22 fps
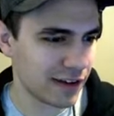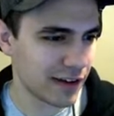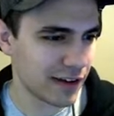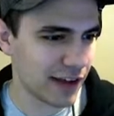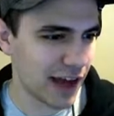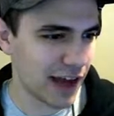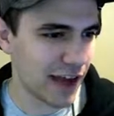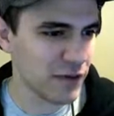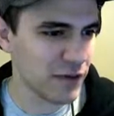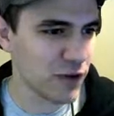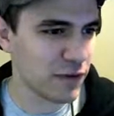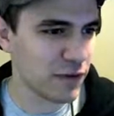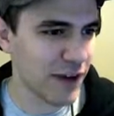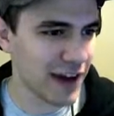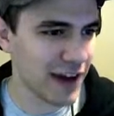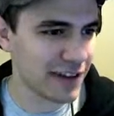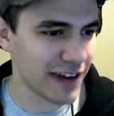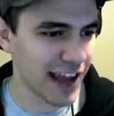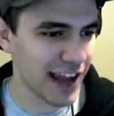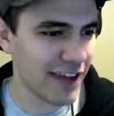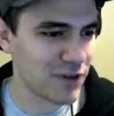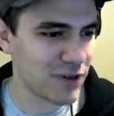Have you
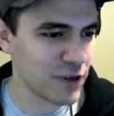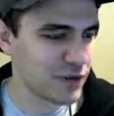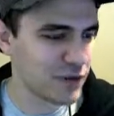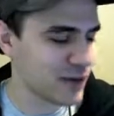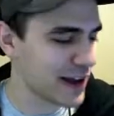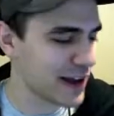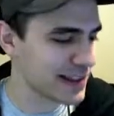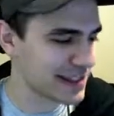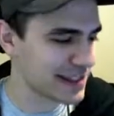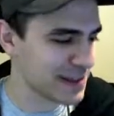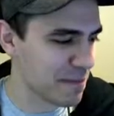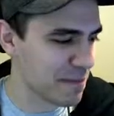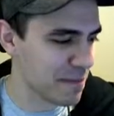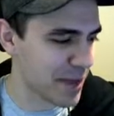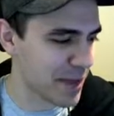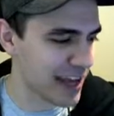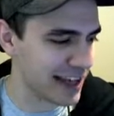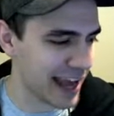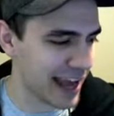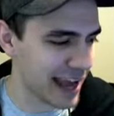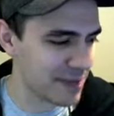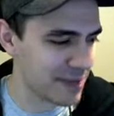found some
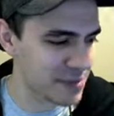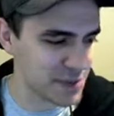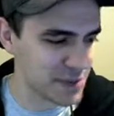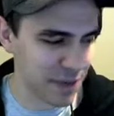big names?